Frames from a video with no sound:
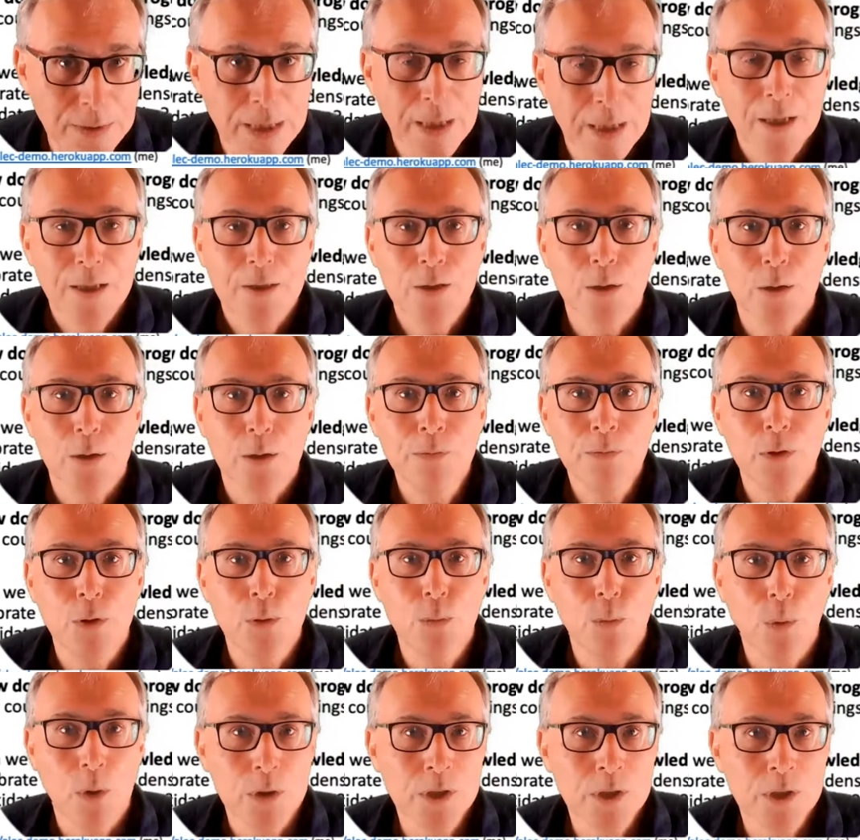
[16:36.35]
So if you
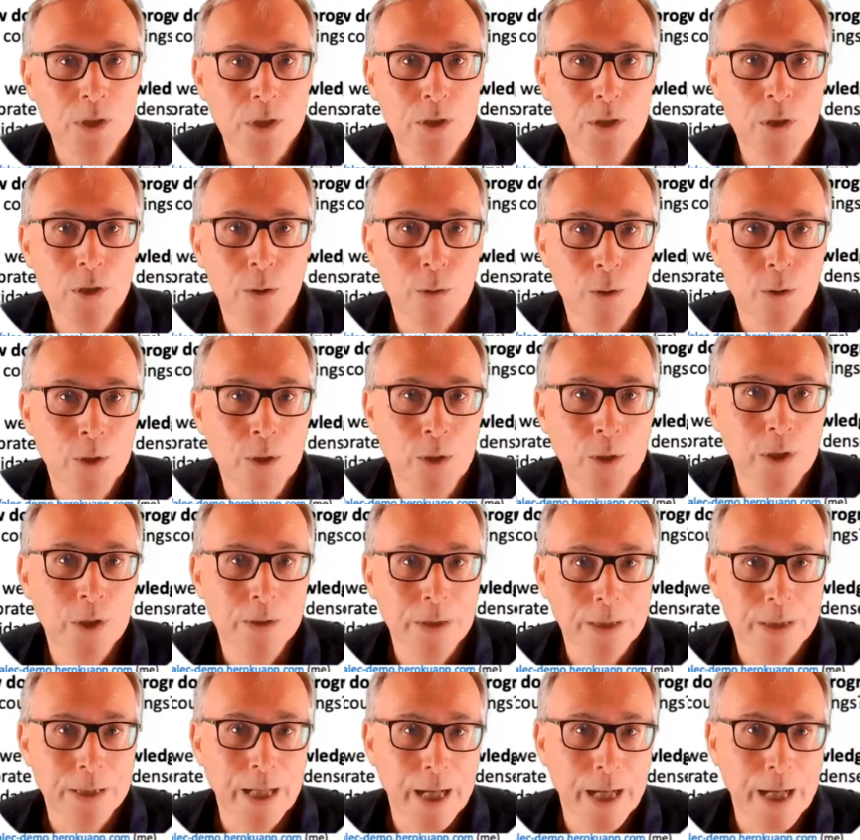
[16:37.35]
wanted to, you could
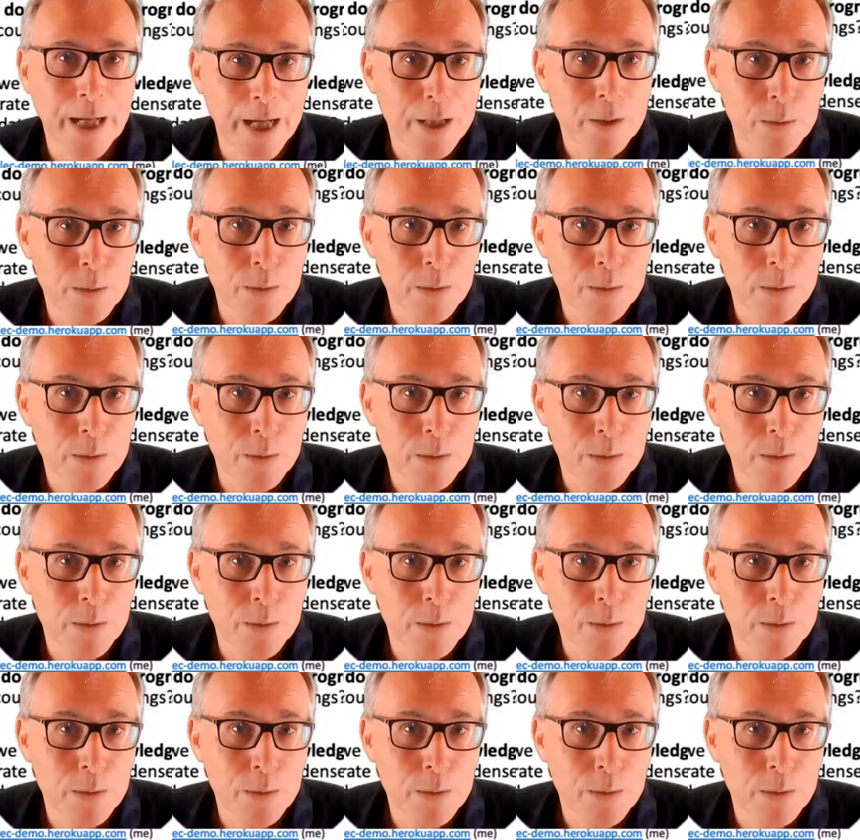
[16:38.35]
engage with,